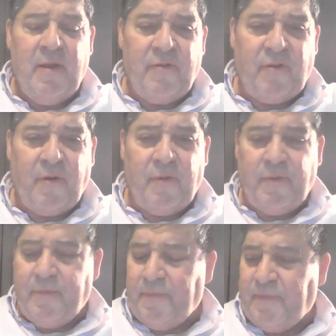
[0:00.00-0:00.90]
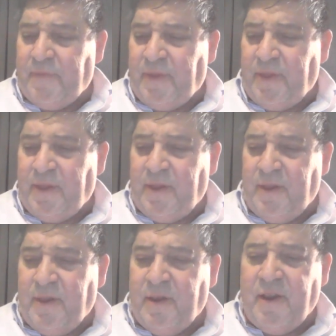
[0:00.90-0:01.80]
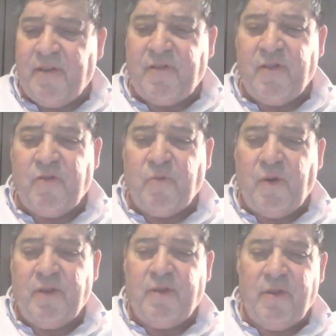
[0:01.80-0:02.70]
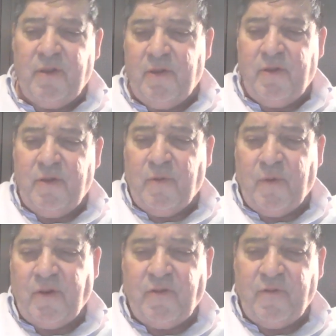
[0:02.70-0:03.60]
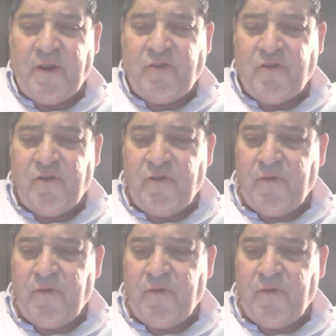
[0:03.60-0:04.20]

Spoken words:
So, in essence, what the reservation